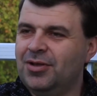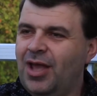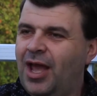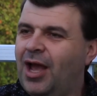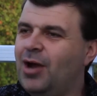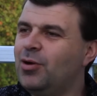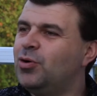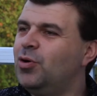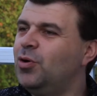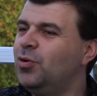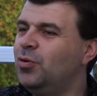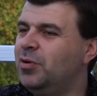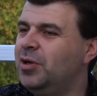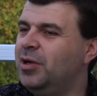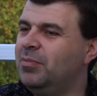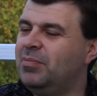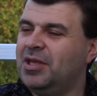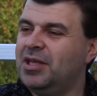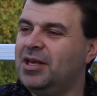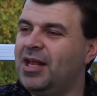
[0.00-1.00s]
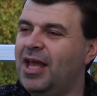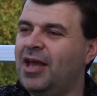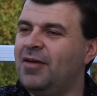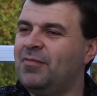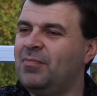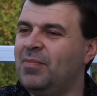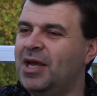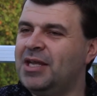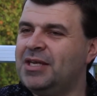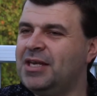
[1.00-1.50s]
how cool would it be to
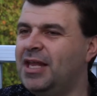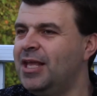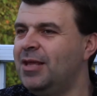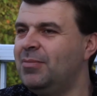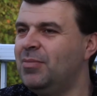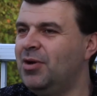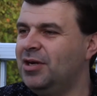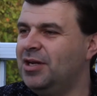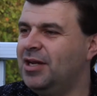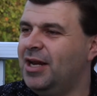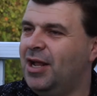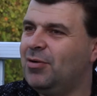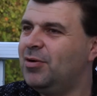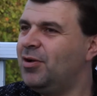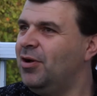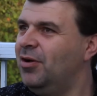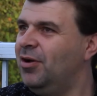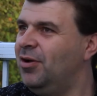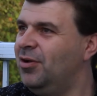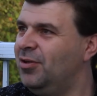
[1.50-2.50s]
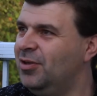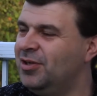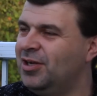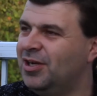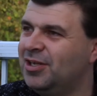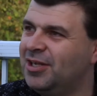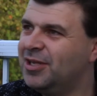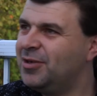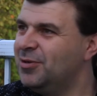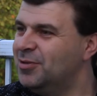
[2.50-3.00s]
have my name on an alcohol in
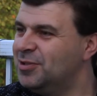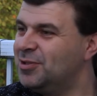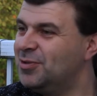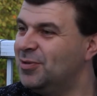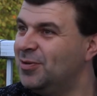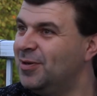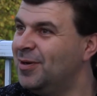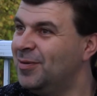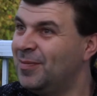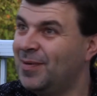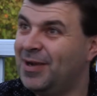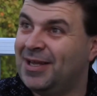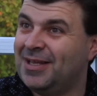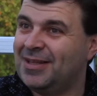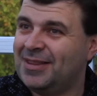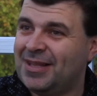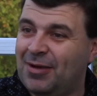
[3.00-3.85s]
a liquor store, right?